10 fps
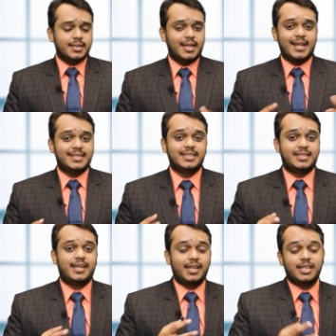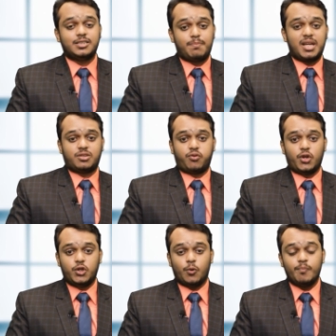then ACCA is best for
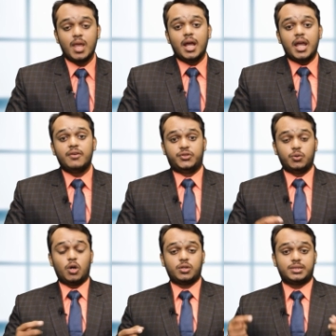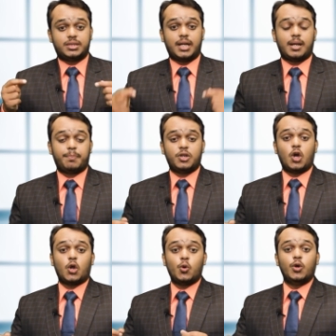you. If you want to set up
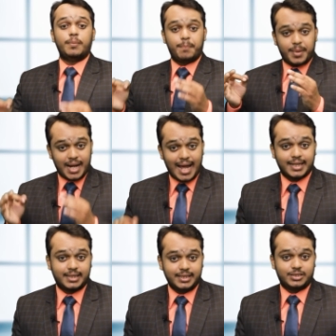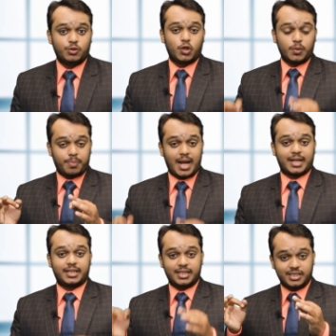your own practice, you want to
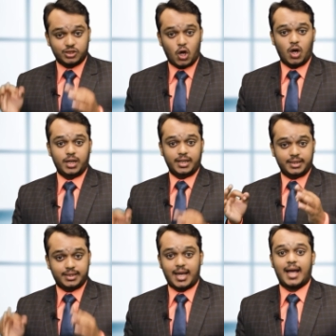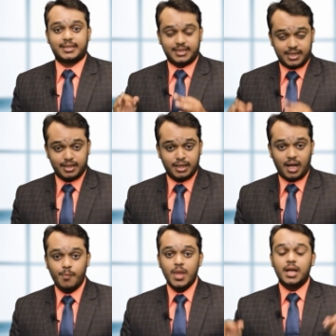practice audit, tax in
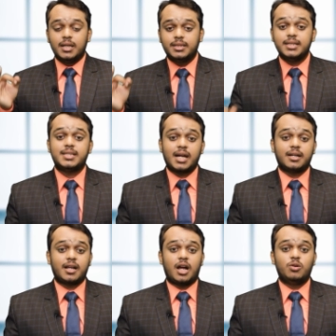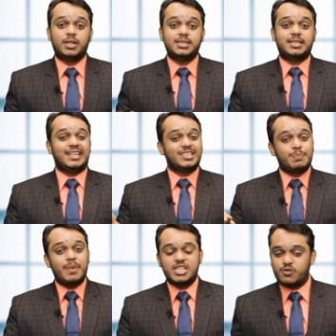India, then Chartered Accountancy is
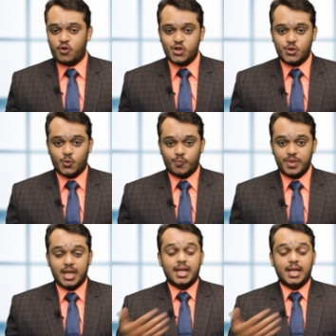best for you.